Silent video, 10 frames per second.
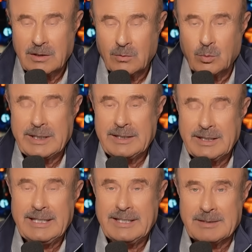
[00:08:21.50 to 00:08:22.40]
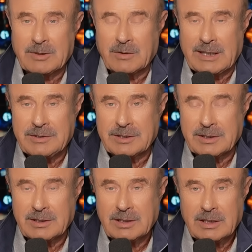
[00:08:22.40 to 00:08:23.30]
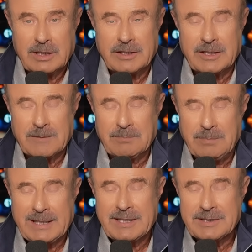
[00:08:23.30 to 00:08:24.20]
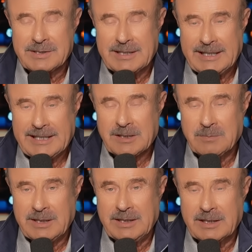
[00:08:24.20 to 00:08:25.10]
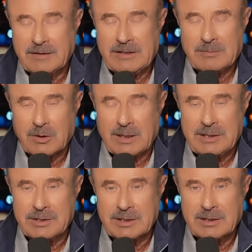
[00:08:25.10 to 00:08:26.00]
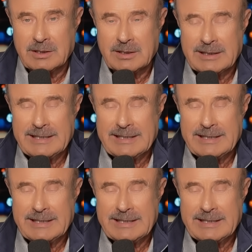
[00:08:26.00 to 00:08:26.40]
We need immigration. The biggest enemy of immigration